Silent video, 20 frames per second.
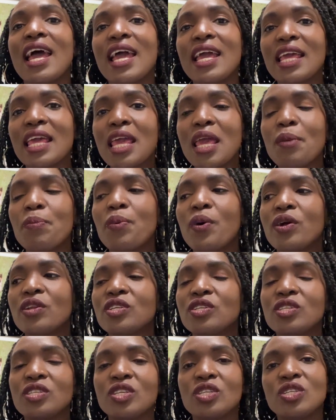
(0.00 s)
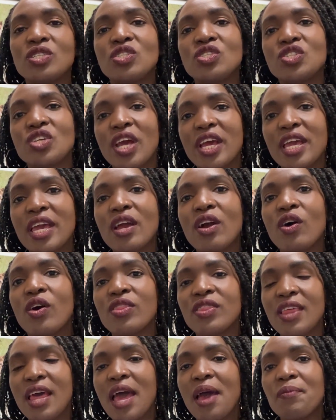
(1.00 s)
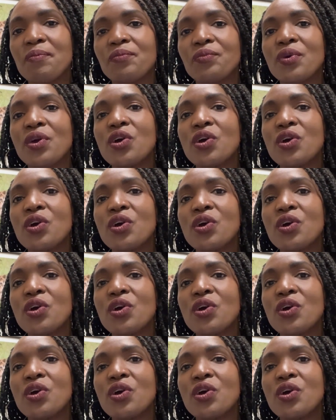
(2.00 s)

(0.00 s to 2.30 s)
keep on checking on them